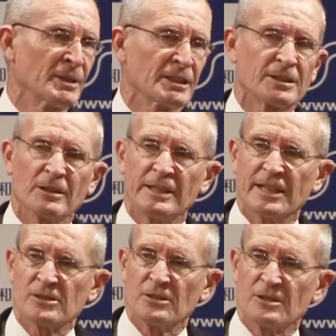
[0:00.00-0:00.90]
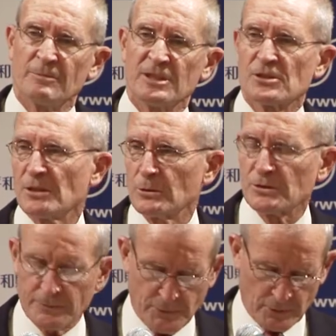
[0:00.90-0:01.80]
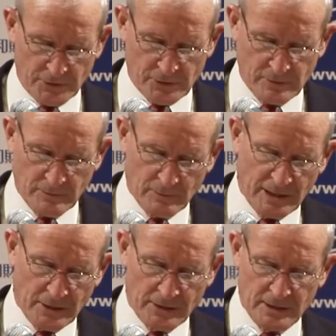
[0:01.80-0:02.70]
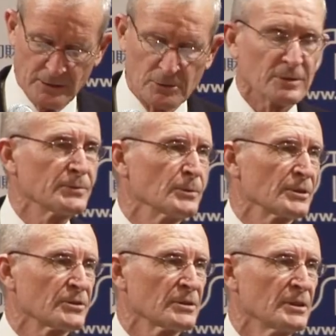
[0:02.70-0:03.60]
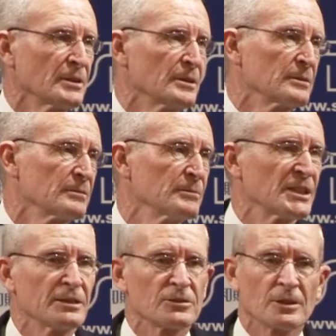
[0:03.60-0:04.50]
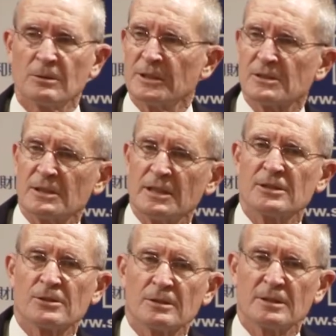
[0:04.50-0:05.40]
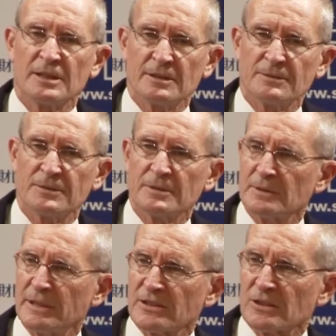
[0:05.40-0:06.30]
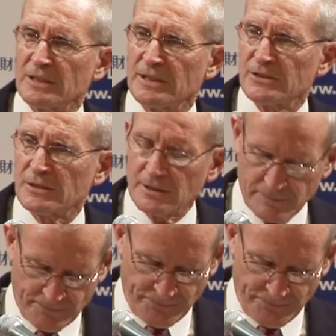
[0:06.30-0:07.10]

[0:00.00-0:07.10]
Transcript: military actions have been shows of force rather than use of force, but there's always the danger of escalation.